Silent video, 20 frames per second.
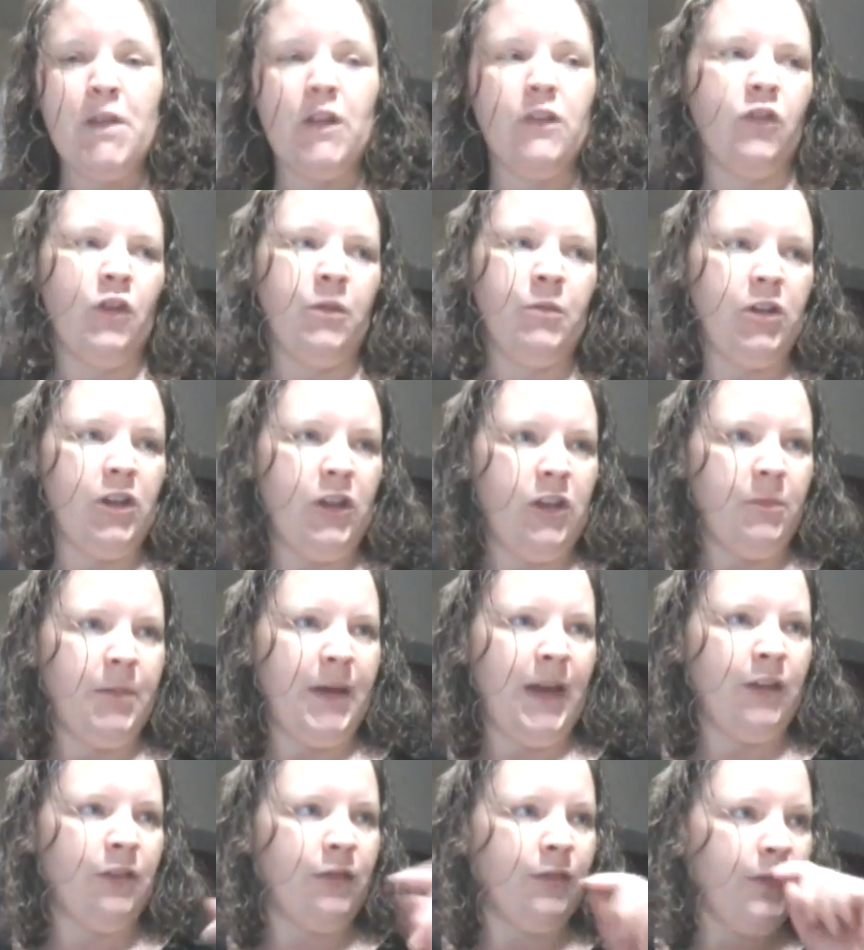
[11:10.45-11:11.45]
So I'm looking at the
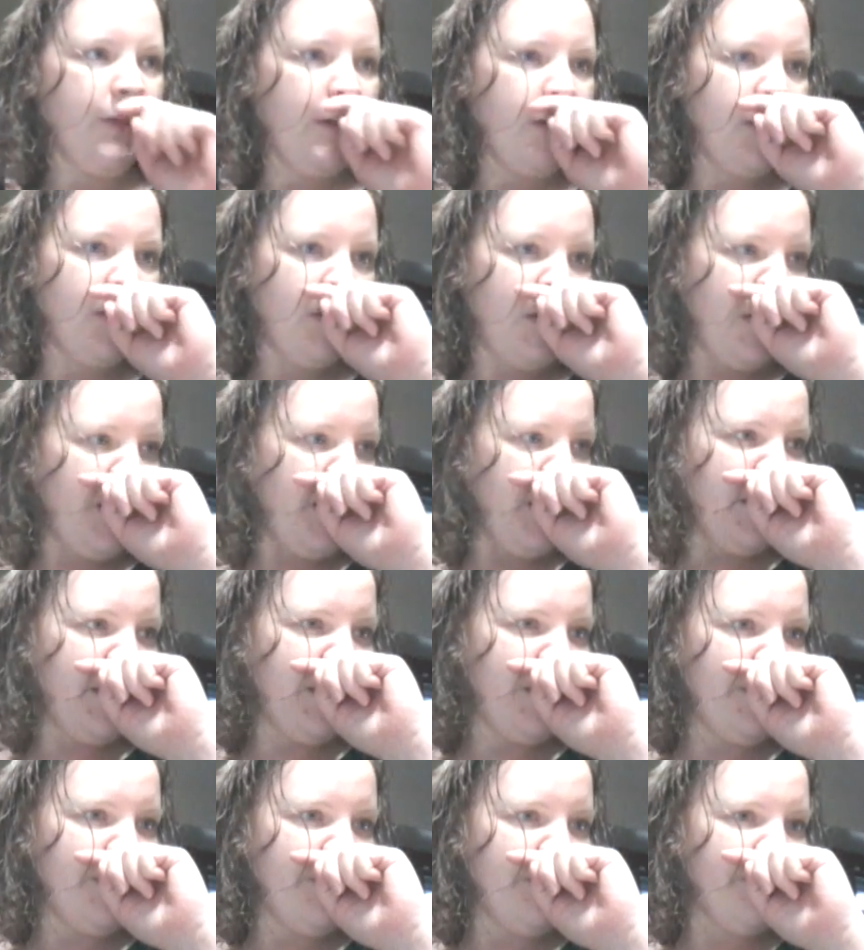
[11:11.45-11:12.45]
pattern.
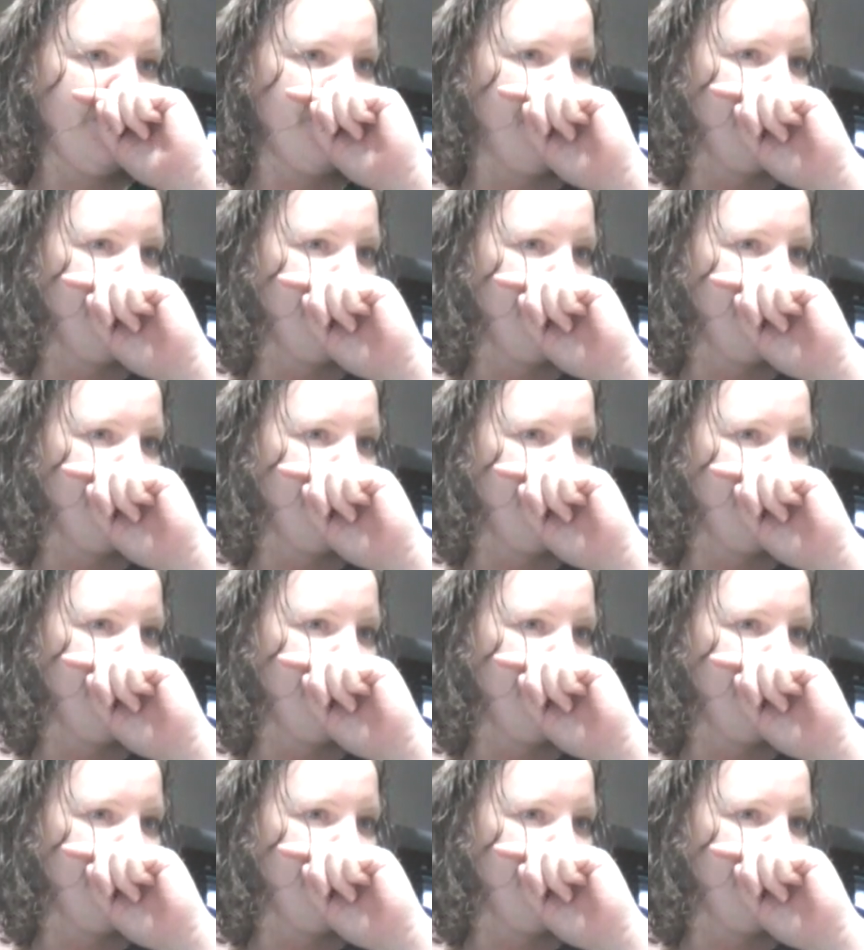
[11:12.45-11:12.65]
And